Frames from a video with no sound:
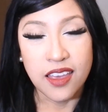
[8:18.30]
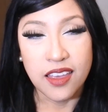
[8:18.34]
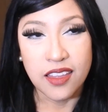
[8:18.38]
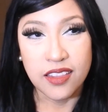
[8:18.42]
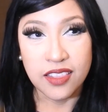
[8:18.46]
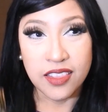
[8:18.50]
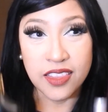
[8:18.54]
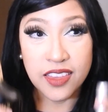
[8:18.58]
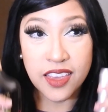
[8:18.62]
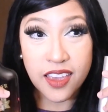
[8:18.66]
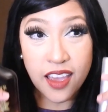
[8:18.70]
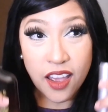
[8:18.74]

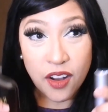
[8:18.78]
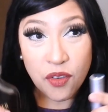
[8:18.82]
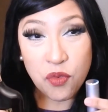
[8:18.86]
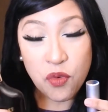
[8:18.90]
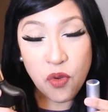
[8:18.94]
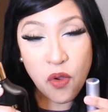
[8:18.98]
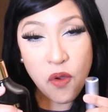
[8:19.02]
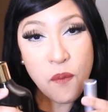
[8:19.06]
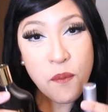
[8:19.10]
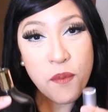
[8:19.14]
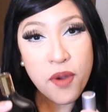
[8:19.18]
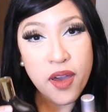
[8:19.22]
the
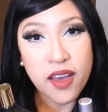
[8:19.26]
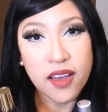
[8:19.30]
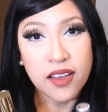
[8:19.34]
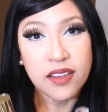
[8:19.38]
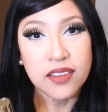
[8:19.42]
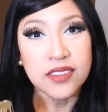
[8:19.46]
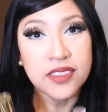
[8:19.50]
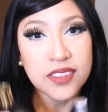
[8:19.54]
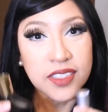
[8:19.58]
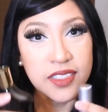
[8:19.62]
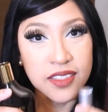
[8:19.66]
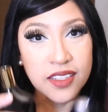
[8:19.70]

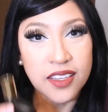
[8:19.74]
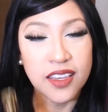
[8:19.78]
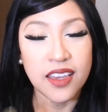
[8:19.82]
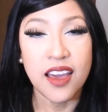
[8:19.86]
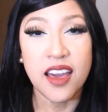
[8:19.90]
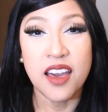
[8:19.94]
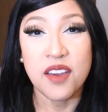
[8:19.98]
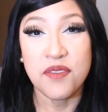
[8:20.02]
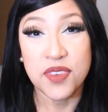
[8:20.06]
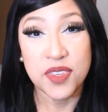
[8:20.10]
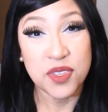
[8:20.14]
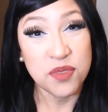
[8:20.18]
aroma that they
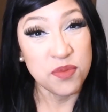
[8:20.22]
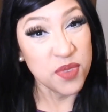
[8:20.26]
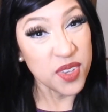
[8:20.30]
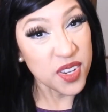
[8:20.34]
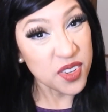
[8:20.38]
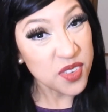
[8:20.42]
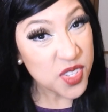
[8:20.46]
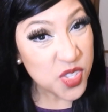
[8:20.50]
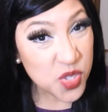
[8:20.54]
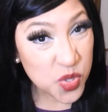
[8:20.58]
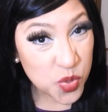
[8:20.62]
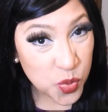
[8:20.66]
have is
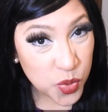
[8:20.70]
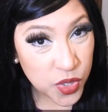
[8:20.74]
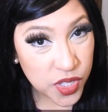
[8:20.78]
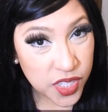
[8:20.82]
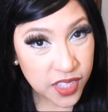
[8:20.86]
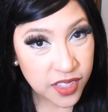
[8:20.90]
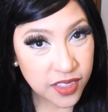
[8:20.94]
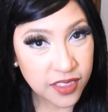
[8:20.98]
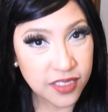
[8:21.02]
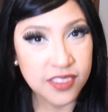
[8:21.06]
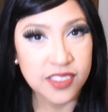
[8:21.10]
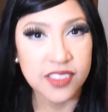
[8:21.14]
very
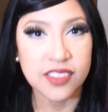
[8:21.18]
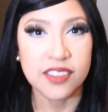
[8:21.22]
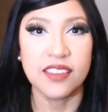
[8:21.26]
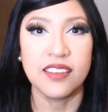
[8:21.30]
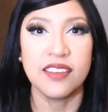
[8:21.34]
sweet